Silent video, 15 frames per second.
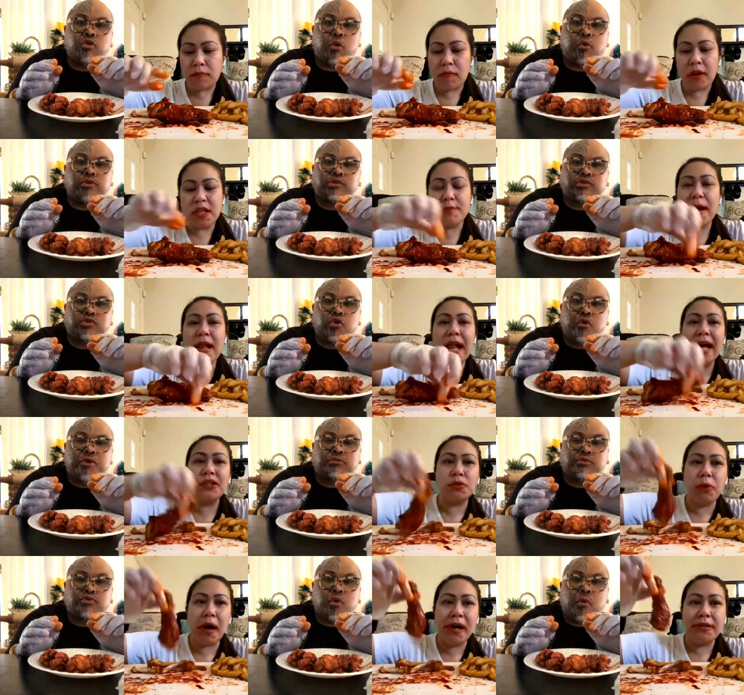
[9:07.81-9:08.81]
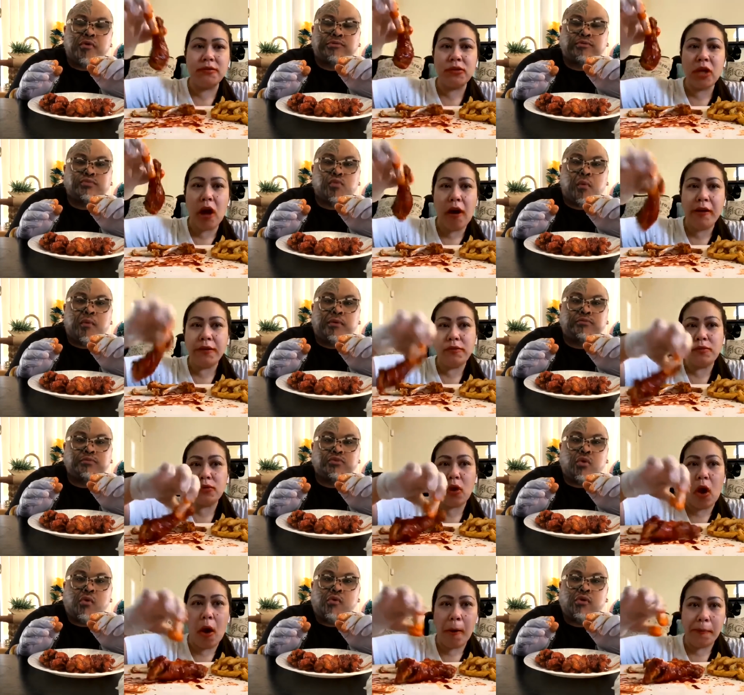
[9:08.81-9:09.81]
Speaker 1: It's my last one.
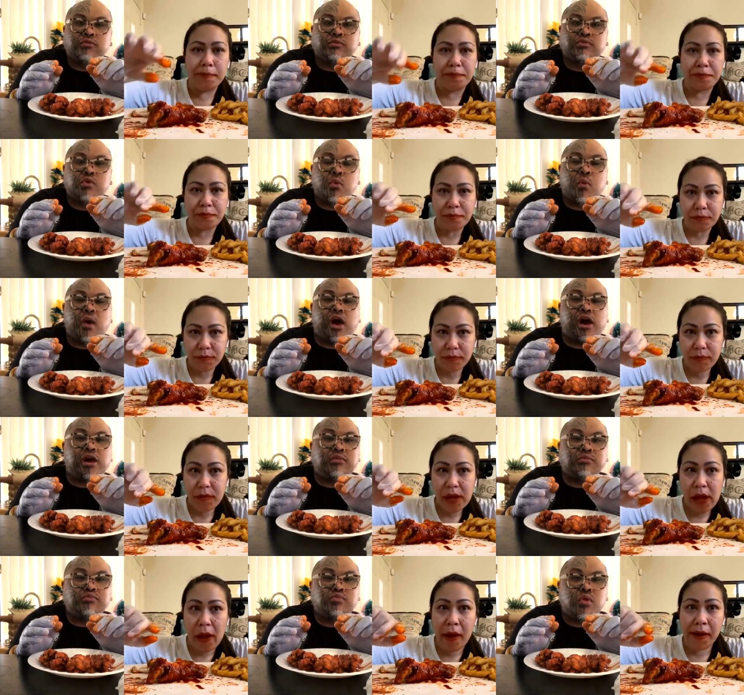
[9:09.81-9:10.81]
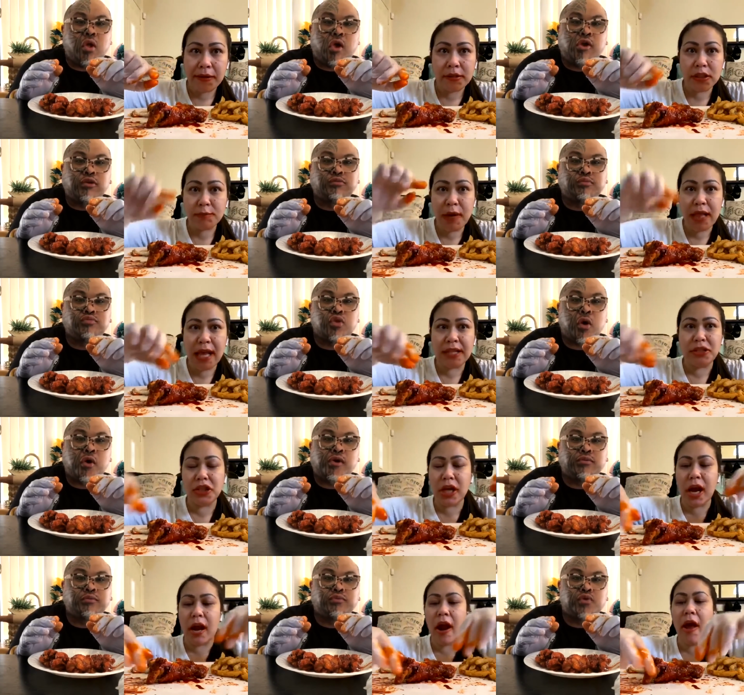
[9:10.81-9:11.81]
What? It's my last
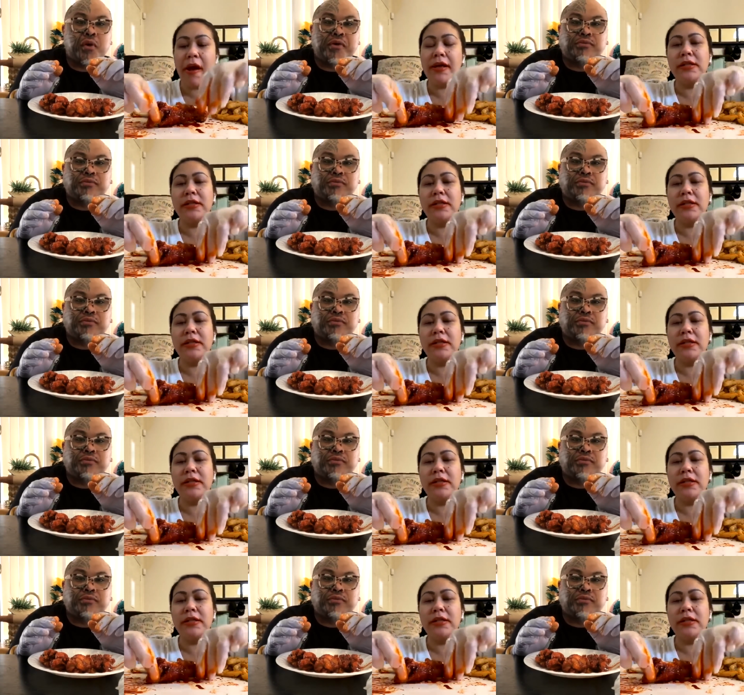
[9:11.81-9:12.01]
chicken.